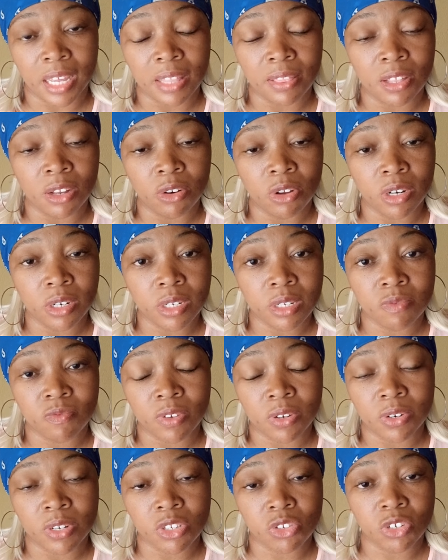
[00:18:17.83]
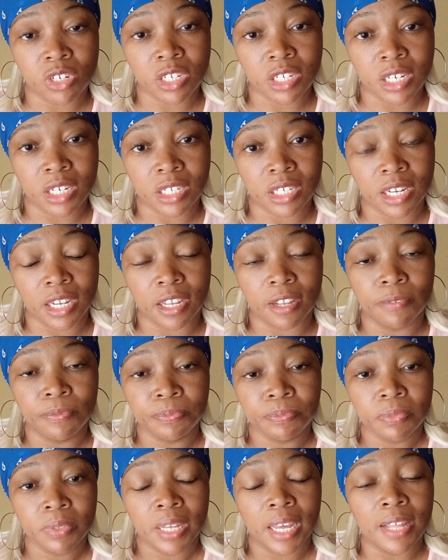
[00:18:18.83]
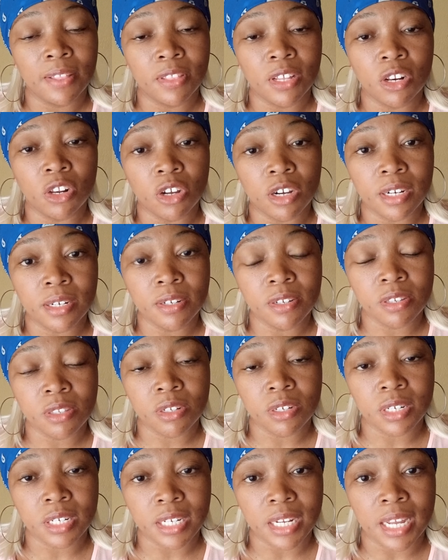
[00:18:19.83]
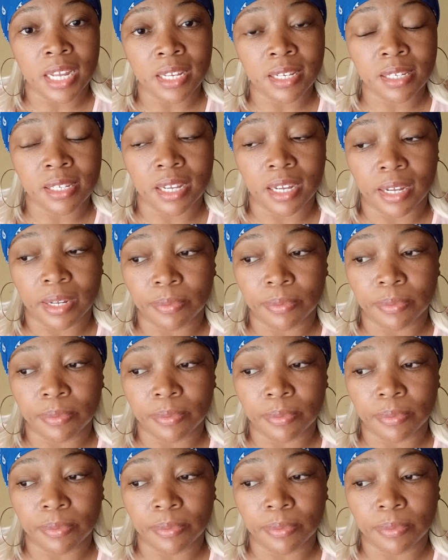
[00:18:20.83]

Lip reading: And the Lord is very strategic. And the Lord is not as